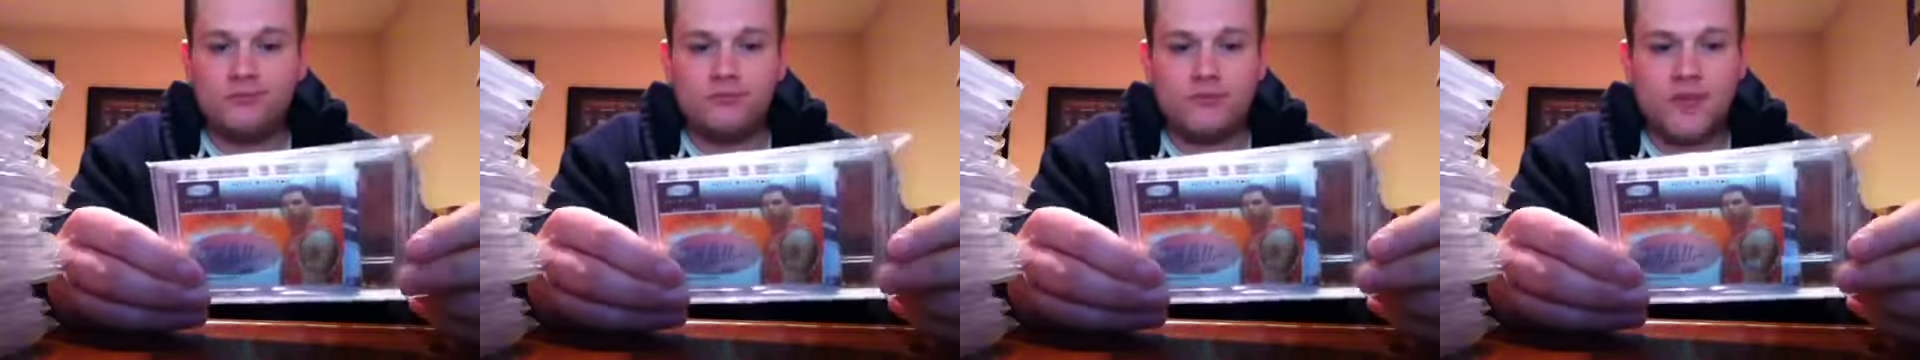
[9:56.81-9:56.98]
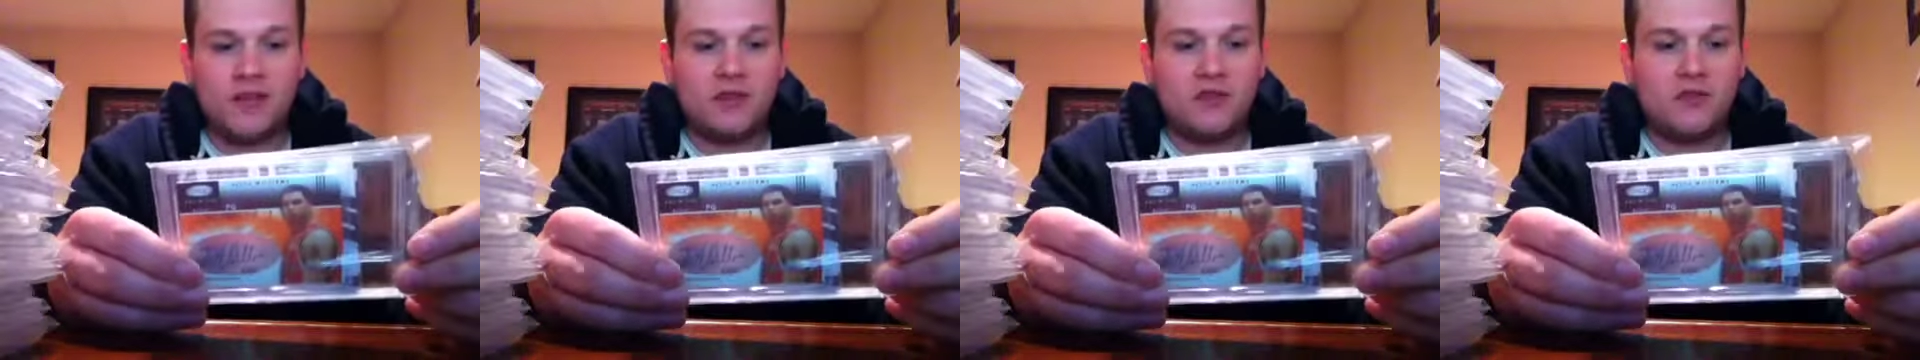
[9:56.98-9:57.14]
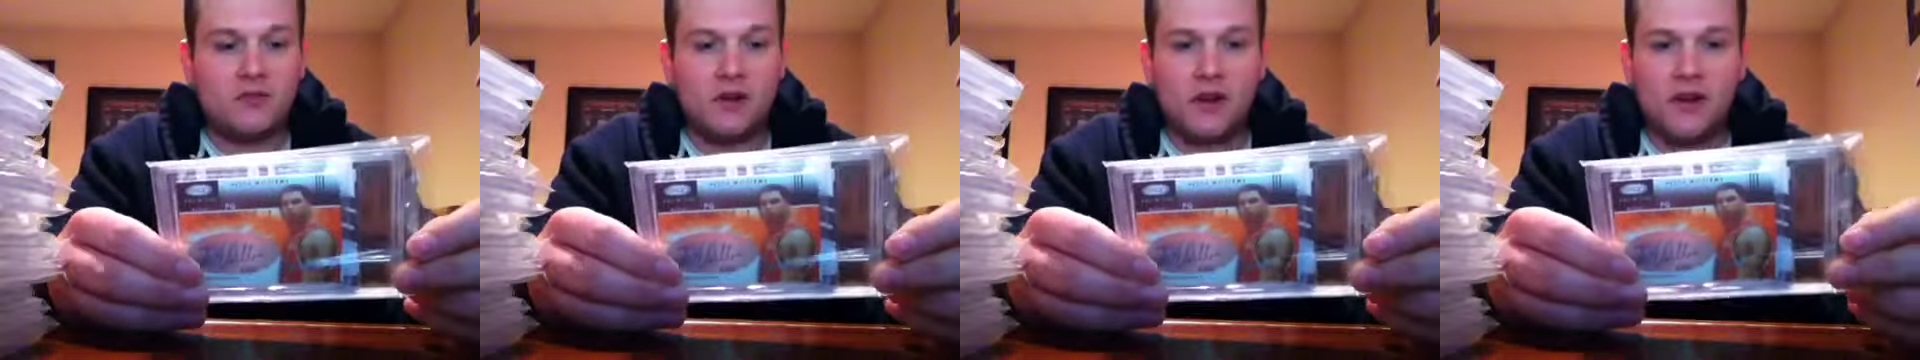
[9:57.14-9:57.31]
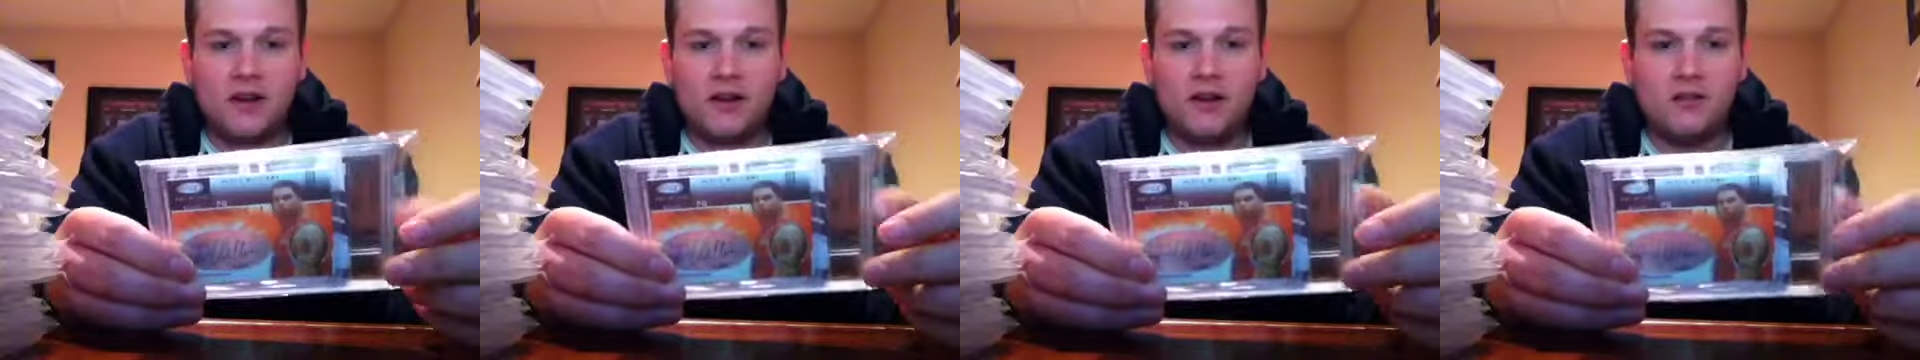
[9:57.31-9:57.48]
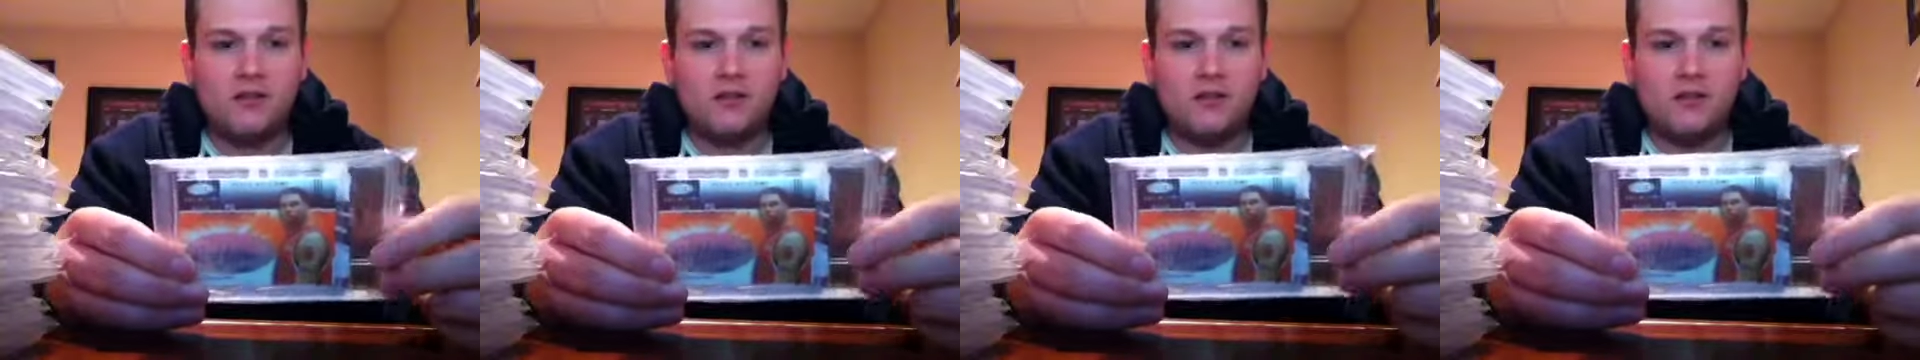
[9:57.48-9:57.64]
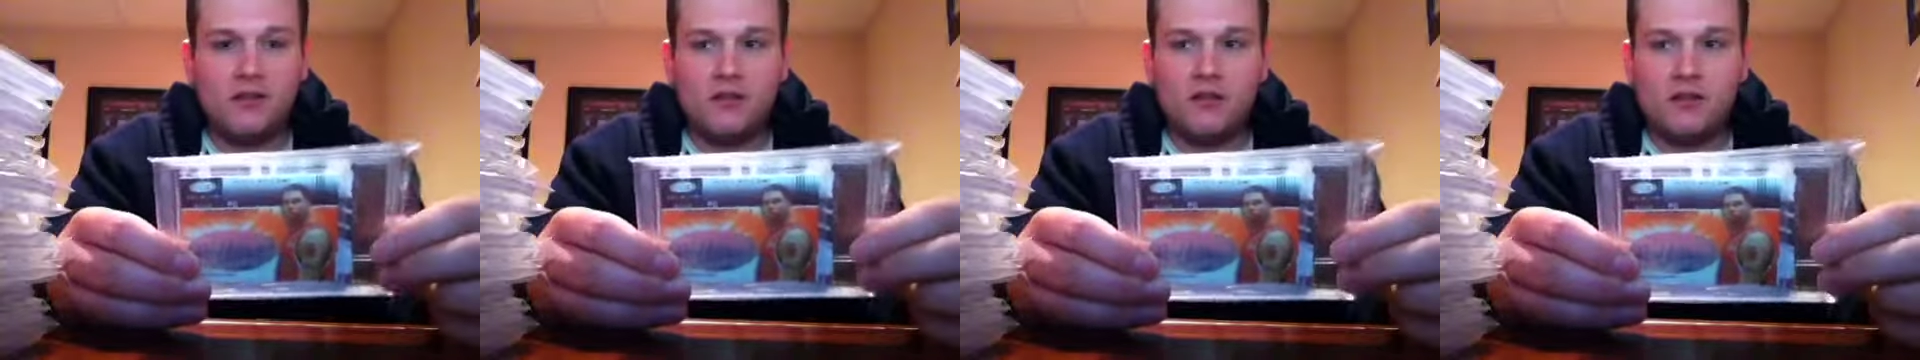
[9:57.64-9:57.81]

that's graded.